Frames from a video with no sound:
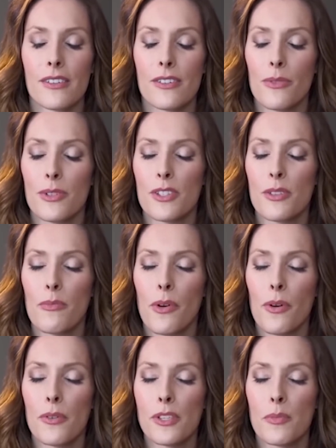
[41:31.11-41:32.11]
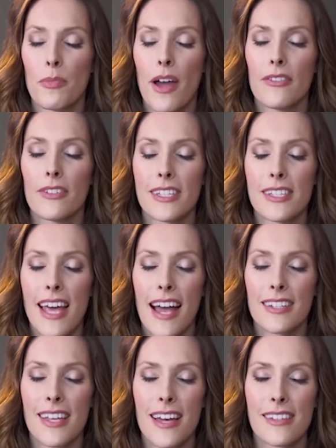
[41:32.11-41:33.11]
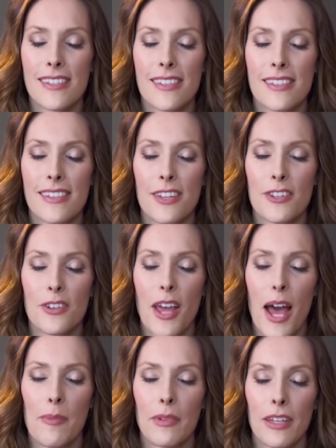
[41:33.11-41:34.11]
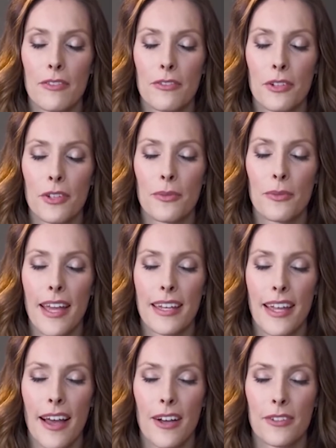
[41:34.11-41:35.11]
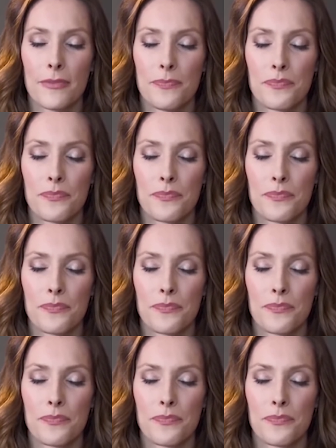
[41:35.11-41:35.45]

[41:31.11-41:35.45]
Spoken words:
So what's the most prevalent tactile sensation happening for you right now?